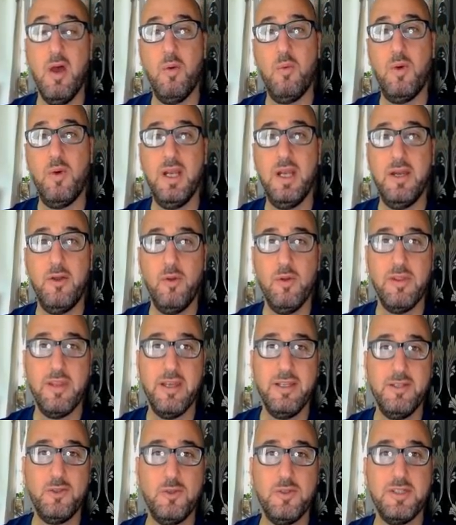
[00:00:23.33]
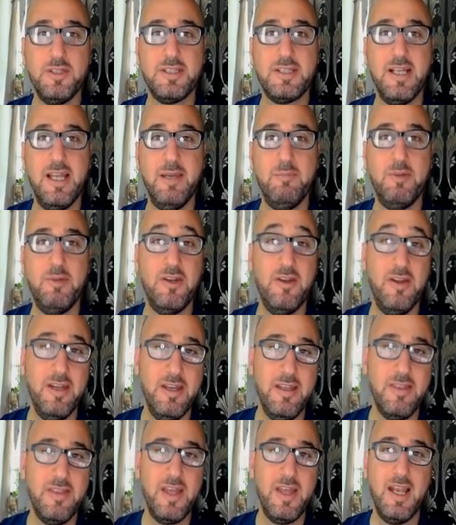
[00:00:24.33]
while I roll the intro disclaimer,
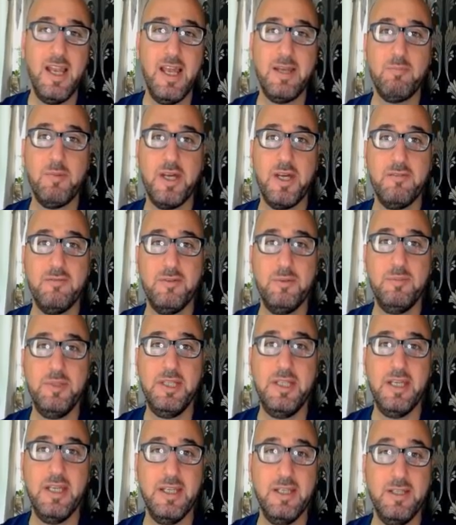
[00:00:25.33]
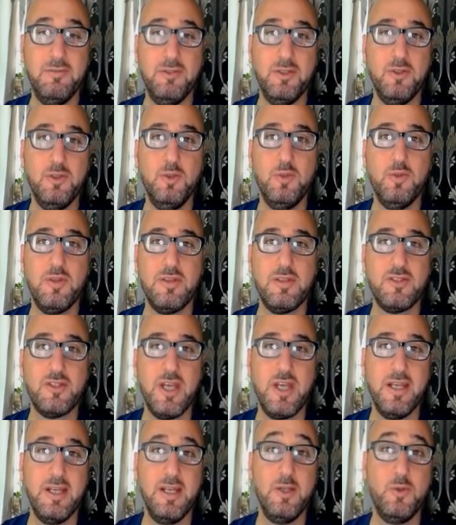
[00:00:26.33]
hit that like button for me and if you're new to this
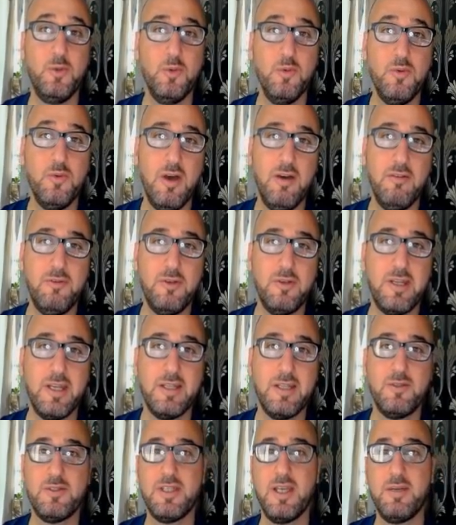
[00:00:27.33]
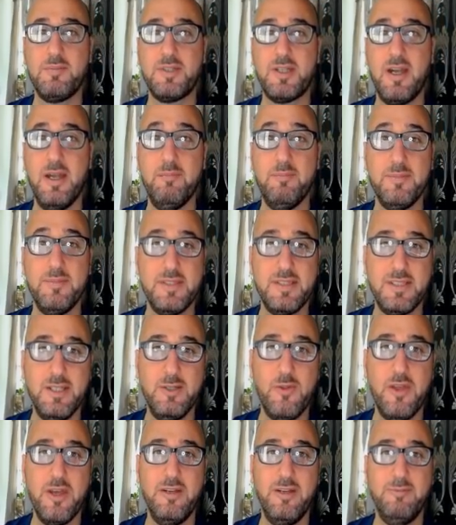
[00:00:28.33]
channel, do not forget to subscribe. See
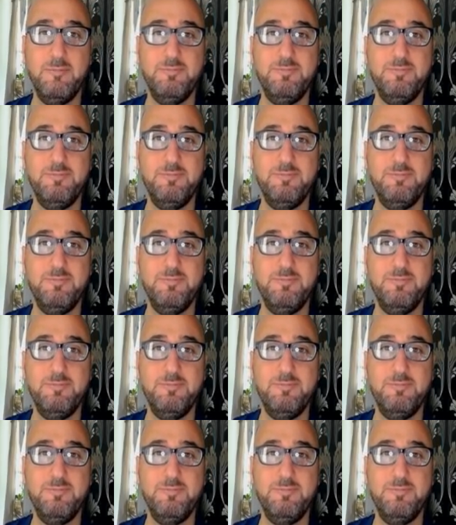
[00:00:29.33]
you there.